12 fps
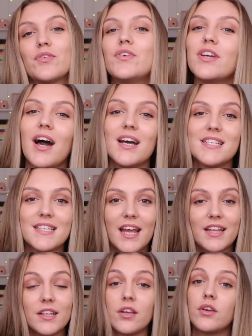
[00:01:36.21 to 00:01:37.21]
off you guys
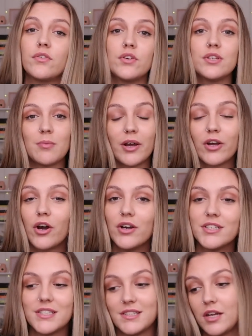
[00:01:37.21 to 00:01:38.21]
saying that you've used my
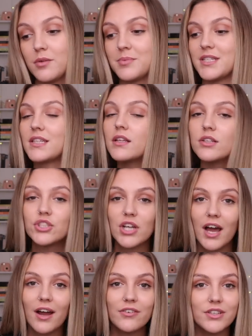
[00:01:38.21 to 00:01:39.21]
code to sign up to Skillshare